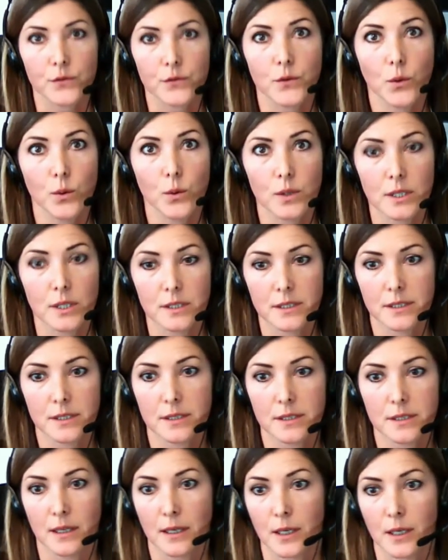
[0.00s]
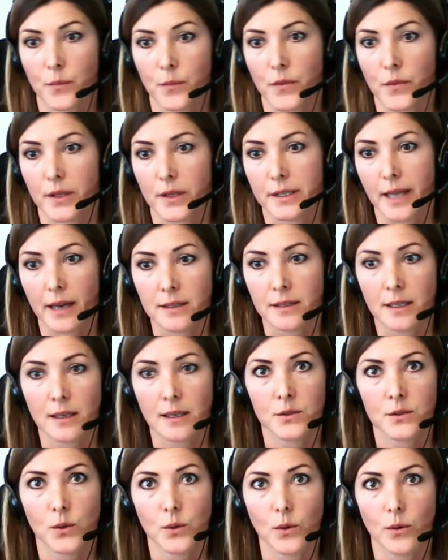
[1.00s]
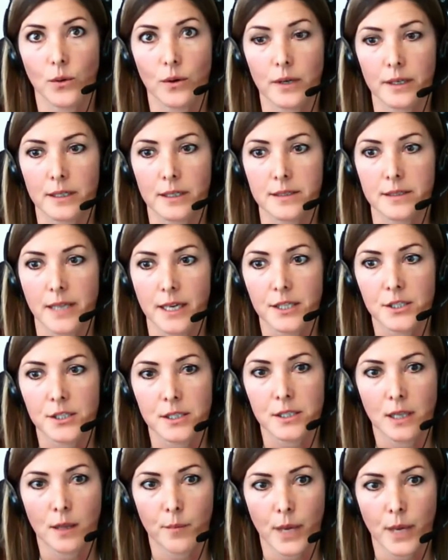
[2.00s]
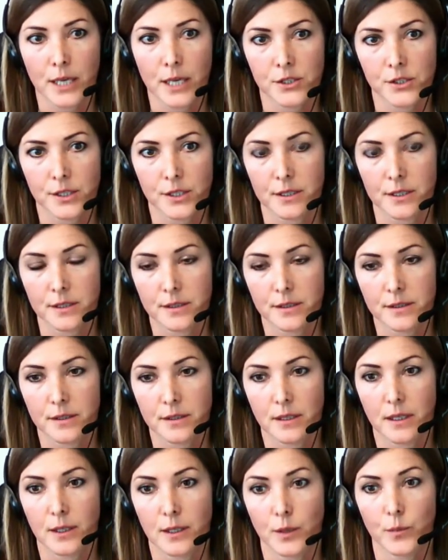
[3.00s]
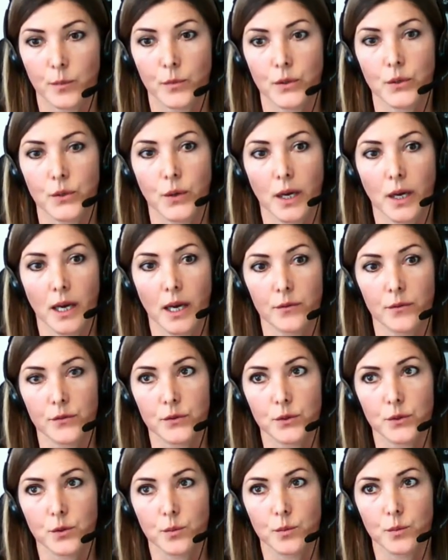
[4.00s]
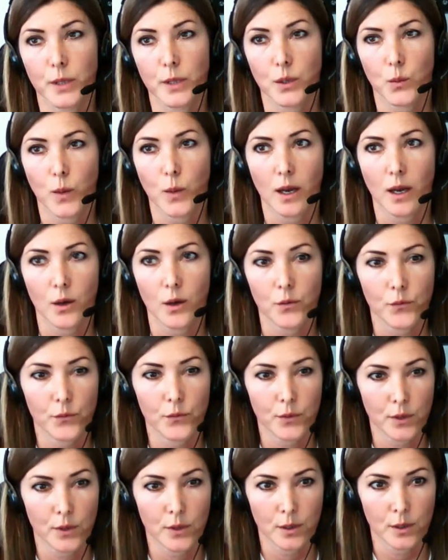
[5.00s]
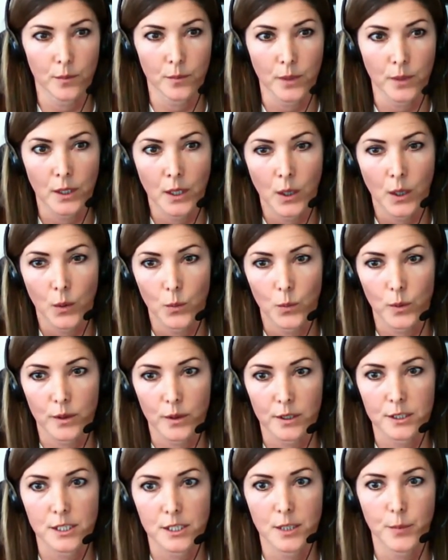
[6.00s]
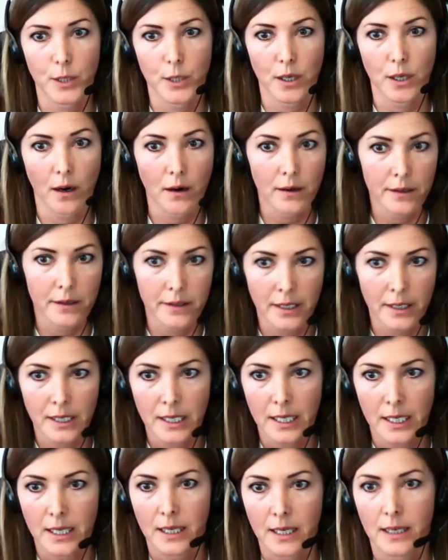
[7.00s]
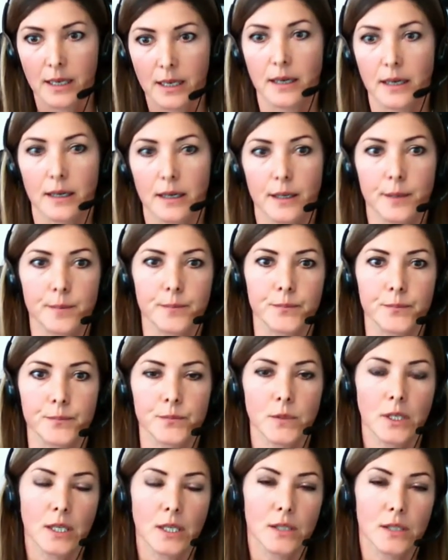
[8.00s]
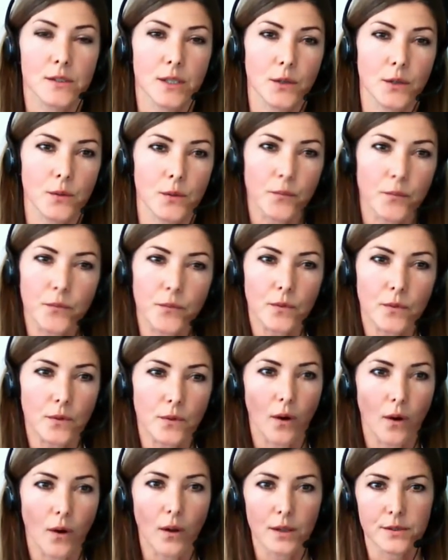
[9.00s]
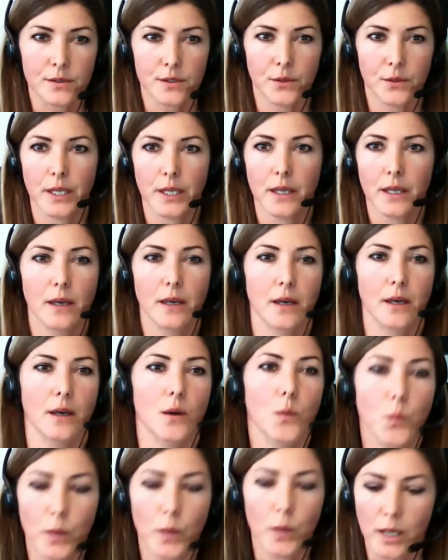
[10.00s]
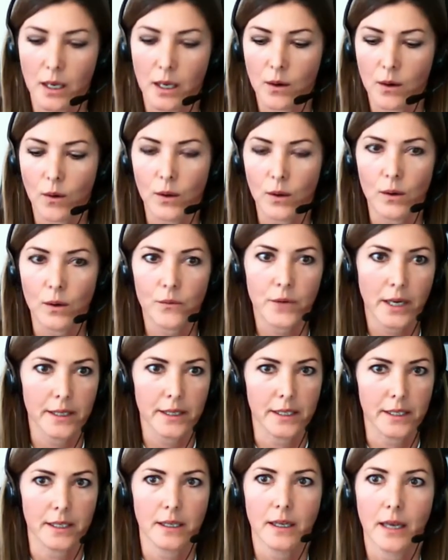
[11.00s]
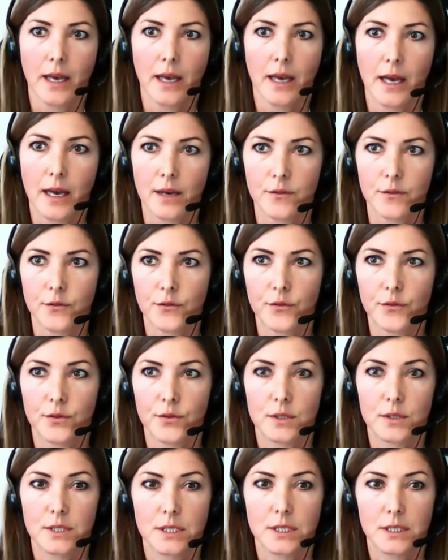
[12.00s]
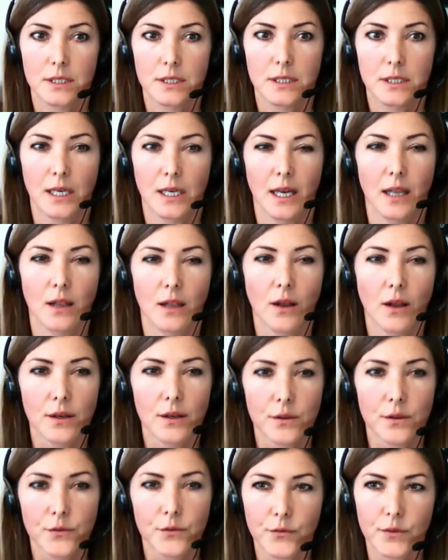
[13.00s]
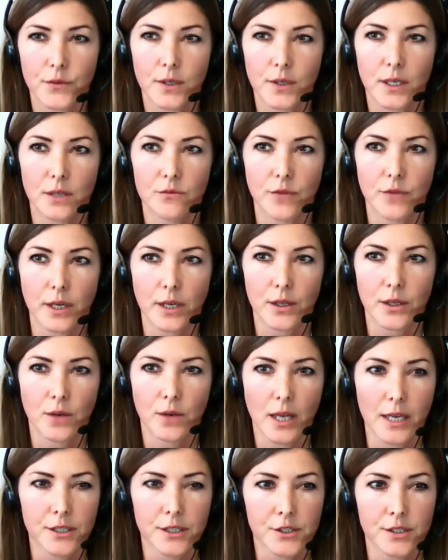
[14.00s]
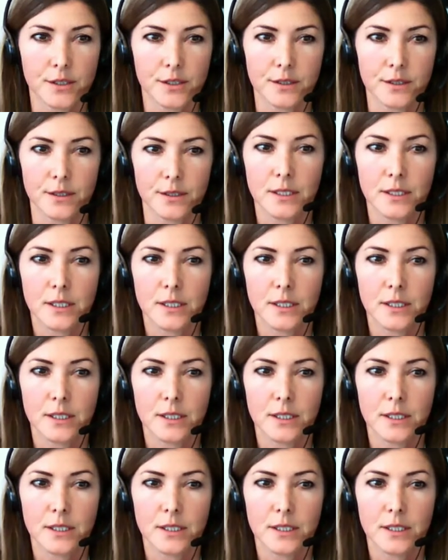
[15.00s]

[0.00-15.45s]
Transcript: course, the technical and organizational measures you have to be aware of with the GDPR. So also here, we already have a lot of regulation